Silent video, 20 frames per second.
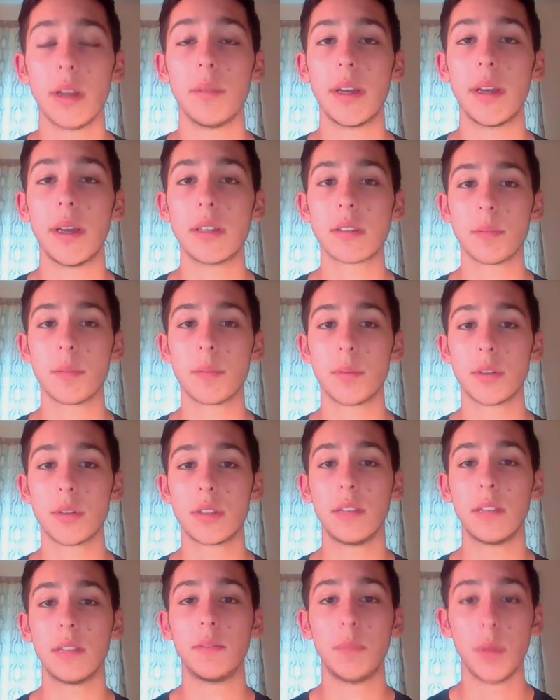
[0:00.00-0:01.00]
based on
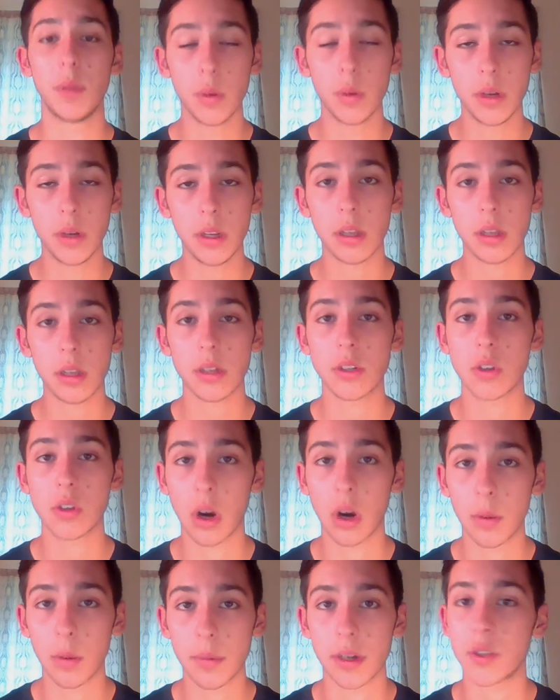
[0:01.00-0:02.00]
perceived beauty,
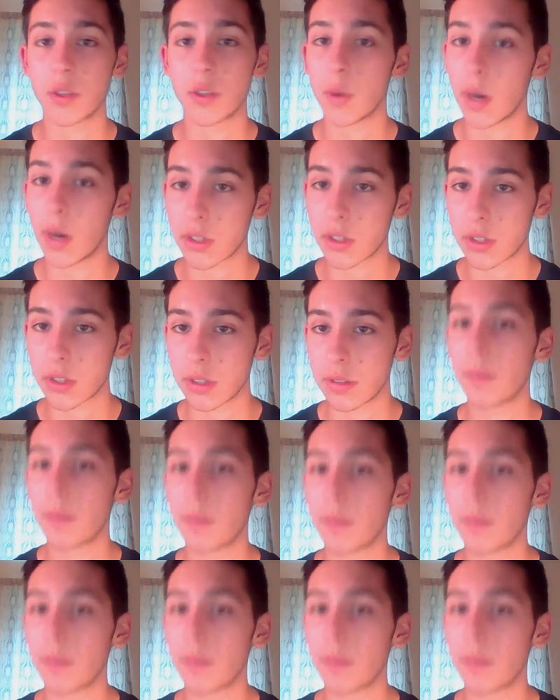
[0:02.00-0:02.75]
charm, and attraction.